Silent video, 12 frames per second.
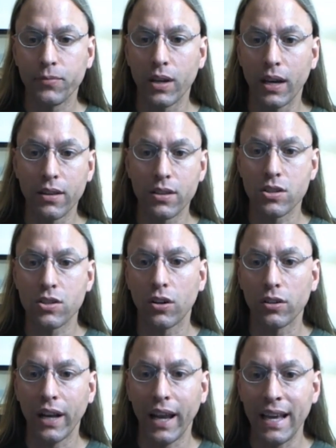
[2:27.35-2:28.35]
Okay, this is
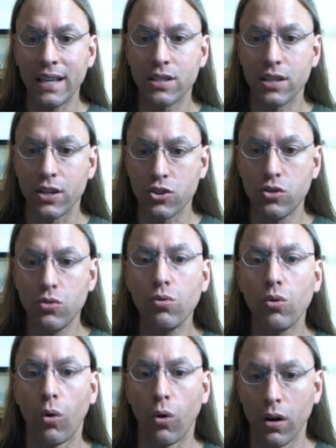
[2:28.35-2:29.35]
called an A sus2
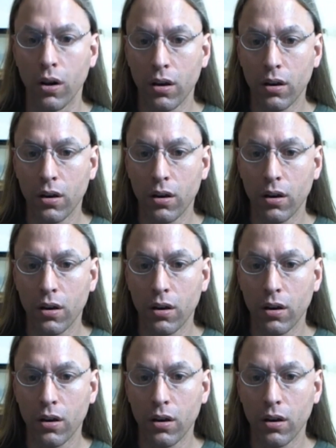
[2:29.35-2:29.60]
chord.